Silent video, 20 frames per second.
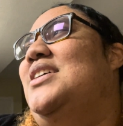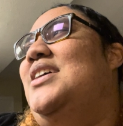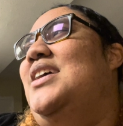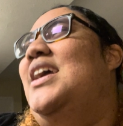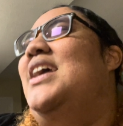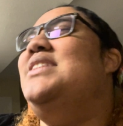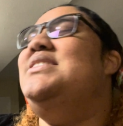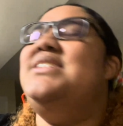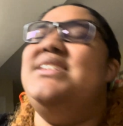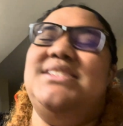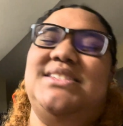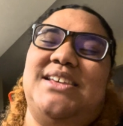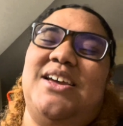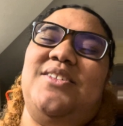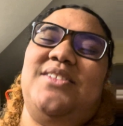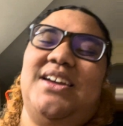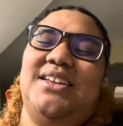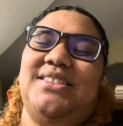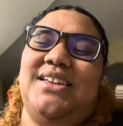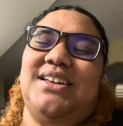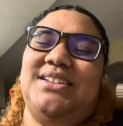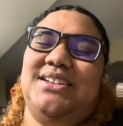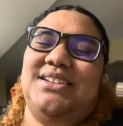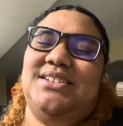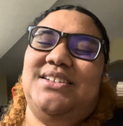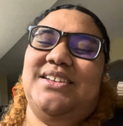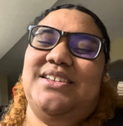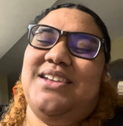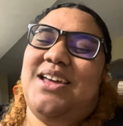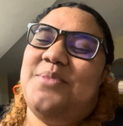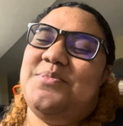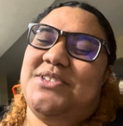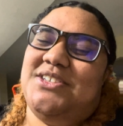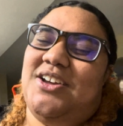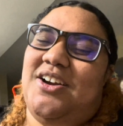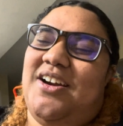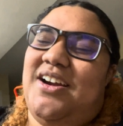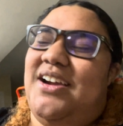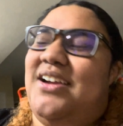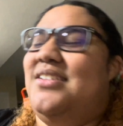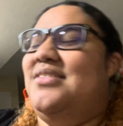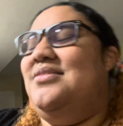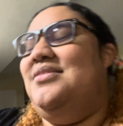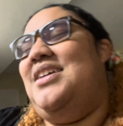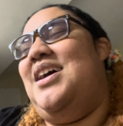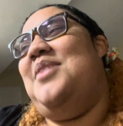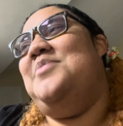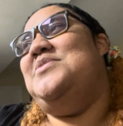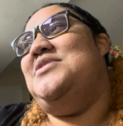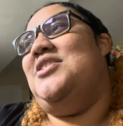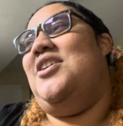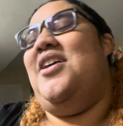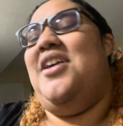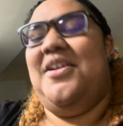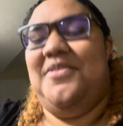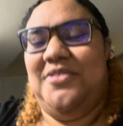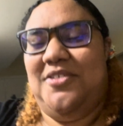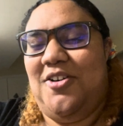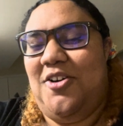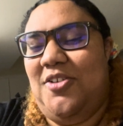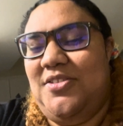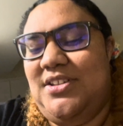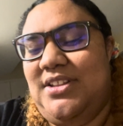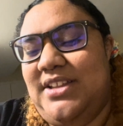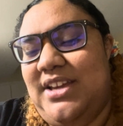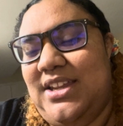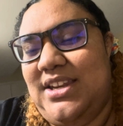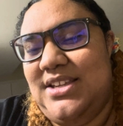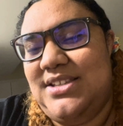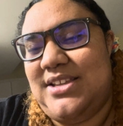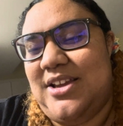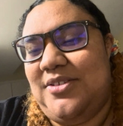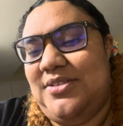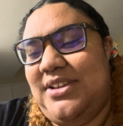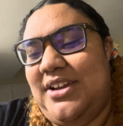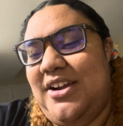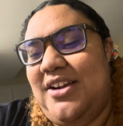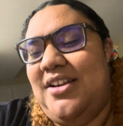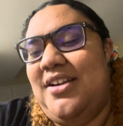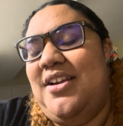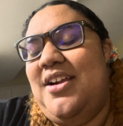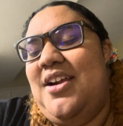It did sound like that, didn't it? I'm sorry. I'm sorry for all the ladies out there.